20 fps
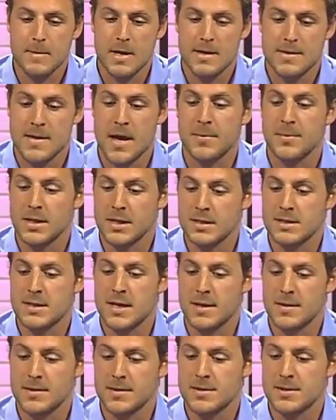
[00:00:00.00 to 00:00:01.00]
That being
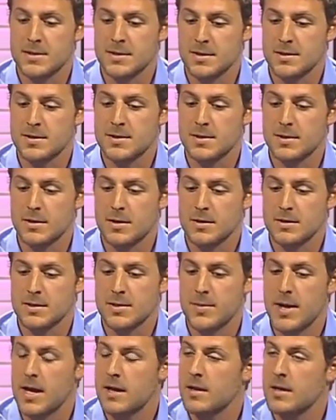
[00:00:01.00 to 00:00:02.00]
said, there still are
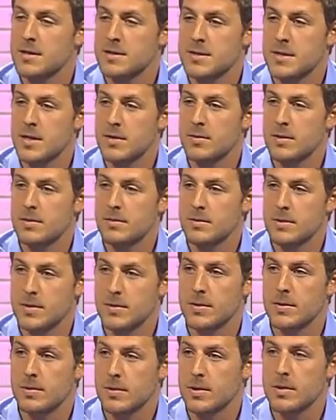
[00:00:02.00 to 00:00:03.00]
some allies there that
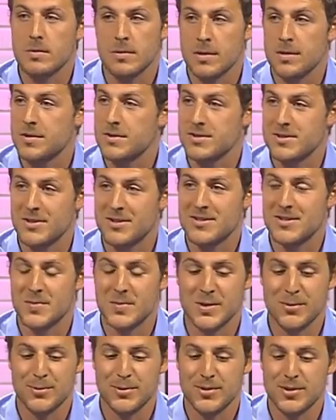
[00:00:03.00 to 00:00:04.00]
we work with. There's lots of
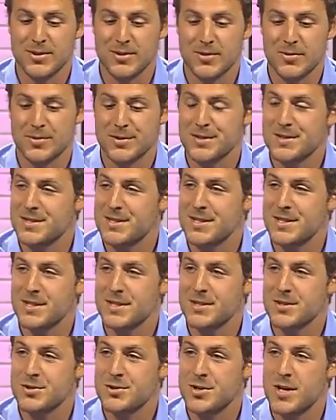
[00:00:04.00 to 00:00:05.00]
people that don't want to see
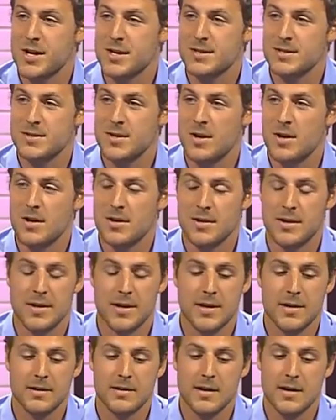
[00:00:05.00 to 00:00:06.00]
these trucks on
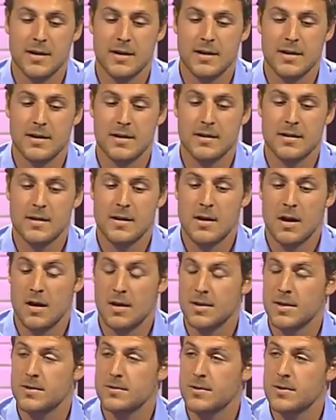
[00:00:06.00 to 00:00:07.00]

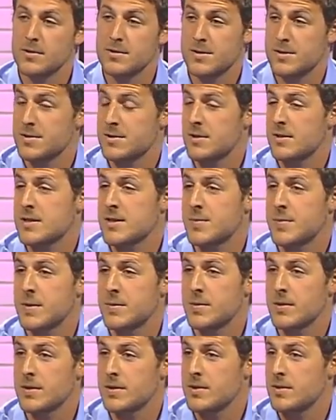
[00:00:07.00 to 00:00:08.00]
their roads. There's lots of
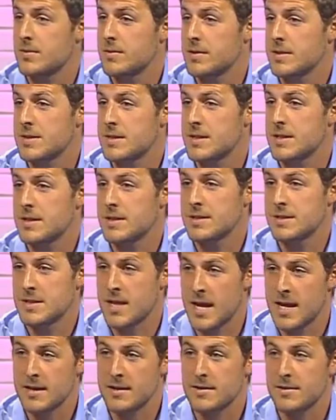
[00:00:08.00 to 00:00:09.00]
people that don't want to see these
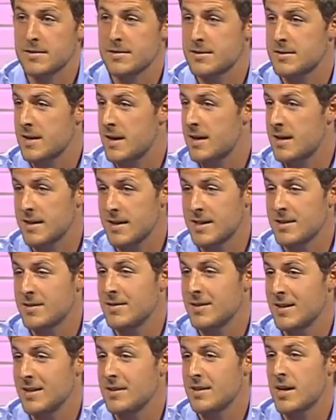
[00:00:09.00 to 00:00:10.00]
tankers
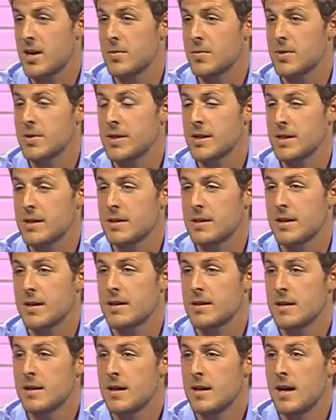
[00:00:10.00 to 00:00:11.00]
in the Alberni Inlet.
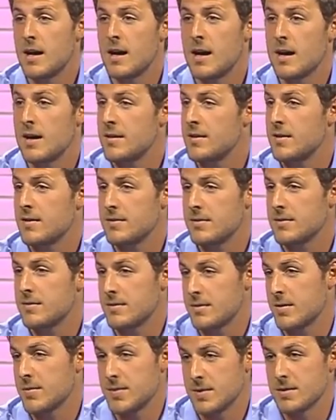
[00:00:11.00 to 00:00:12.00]

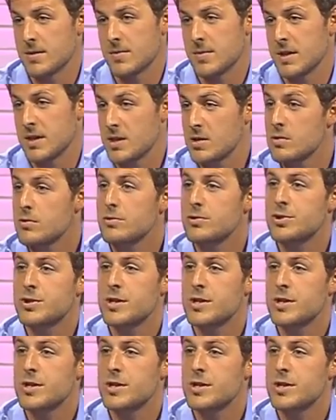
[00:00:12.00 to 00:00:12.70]
There'll be huge